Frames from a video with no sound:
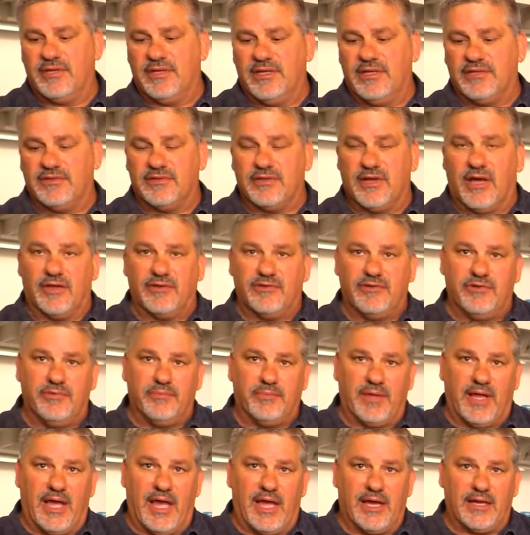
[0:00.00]
it's not too
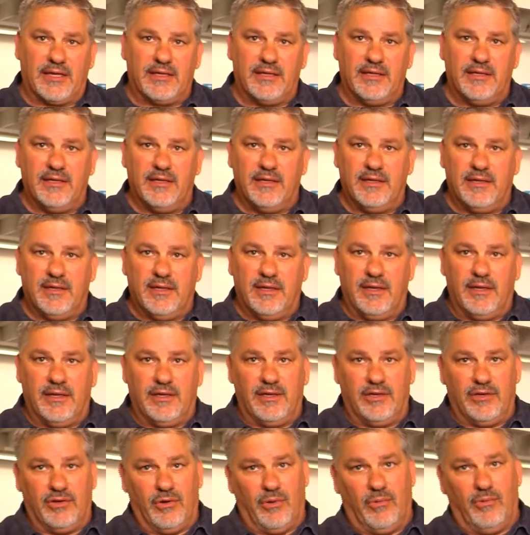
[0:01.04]
black,
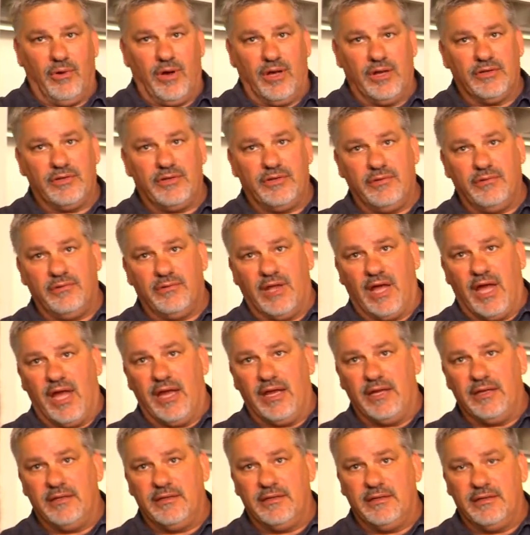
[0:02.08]
you don't want it too light,